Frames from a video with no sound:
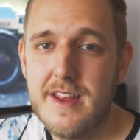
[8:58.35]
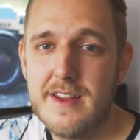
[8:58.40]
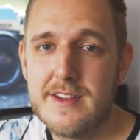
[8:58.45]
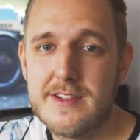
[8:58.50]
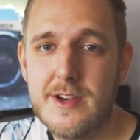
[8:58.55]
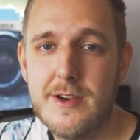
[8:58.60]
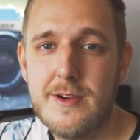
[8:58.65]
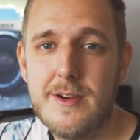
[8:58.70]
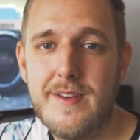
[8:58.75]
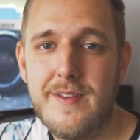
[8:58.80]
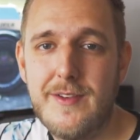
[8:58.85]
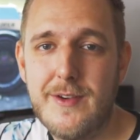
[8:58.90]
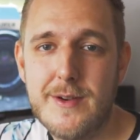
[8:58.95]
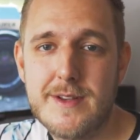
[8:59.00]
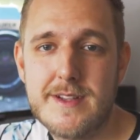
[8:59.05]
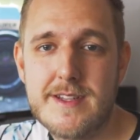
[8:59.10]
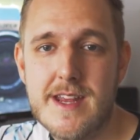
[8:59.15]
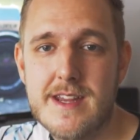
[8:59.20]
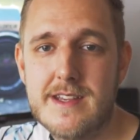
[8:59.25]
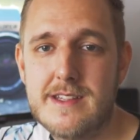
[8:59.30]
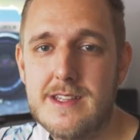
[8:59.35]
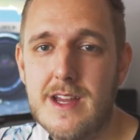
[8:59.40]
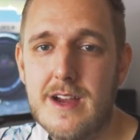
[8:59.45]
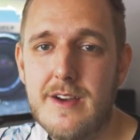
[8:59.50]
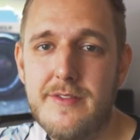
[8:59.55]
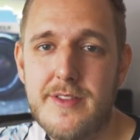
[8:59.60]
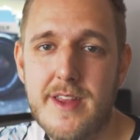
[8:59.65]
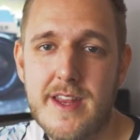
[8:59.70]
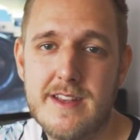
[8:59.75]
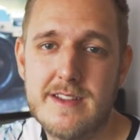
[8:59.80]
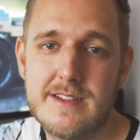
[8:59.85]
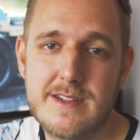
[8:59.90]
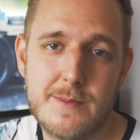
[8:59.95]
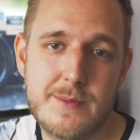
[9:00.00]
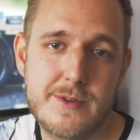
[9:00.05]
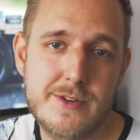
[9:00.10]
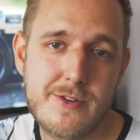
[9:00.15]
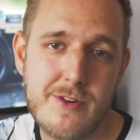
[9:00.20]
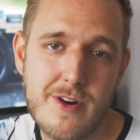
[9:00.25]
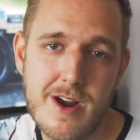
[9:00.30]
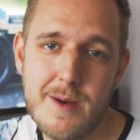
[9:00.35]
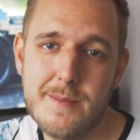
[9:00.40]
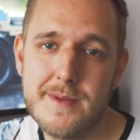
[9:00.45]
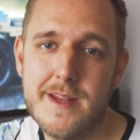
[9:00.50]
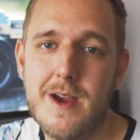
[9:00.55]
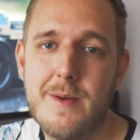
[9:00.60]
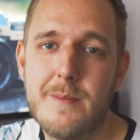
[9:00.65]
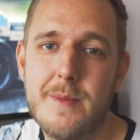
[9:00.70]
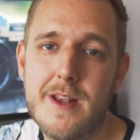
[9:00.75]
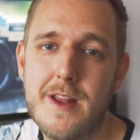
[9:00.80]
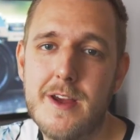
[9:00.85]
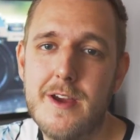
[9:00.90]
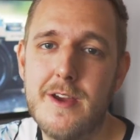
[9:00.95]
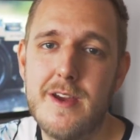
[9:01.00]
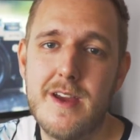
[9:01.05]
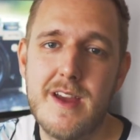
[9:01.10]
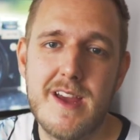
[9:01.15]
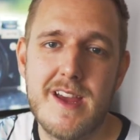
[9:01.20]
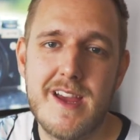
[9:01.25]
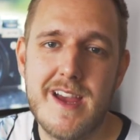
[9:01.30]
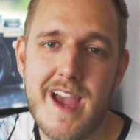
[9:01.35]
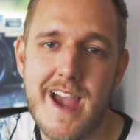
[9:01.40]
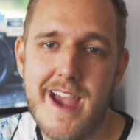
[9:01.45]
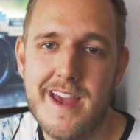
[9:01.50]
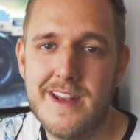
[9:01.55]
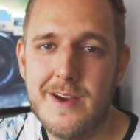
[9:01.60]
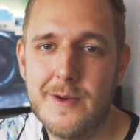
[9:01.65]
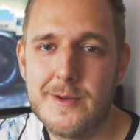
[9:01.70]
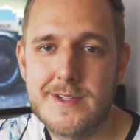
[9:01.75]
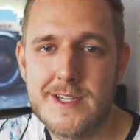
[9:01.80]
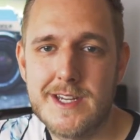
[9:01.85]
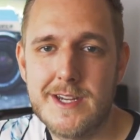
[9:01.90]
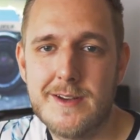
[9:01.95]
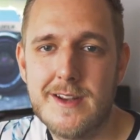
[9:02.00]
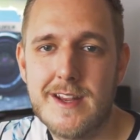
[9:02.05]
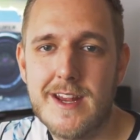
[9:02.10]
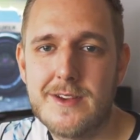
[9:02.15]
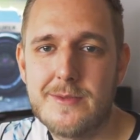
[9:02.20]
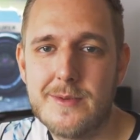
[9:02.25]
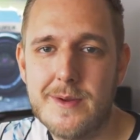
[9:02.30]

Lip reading: So if you're into that stuff, then subscribe down below, and I'll see you in the next